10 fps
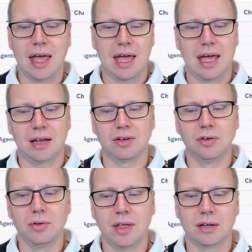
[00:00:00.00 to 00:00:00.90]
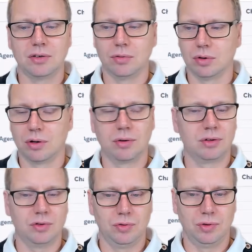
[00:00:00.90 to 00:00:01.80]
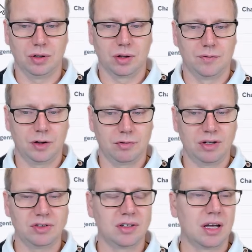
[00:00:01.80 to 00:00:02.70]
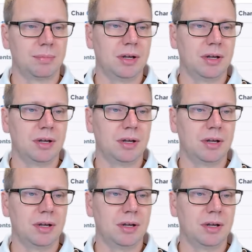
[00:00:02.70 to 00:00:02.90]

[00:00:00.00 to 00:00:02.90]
And to do that, you will go into the configuration tab.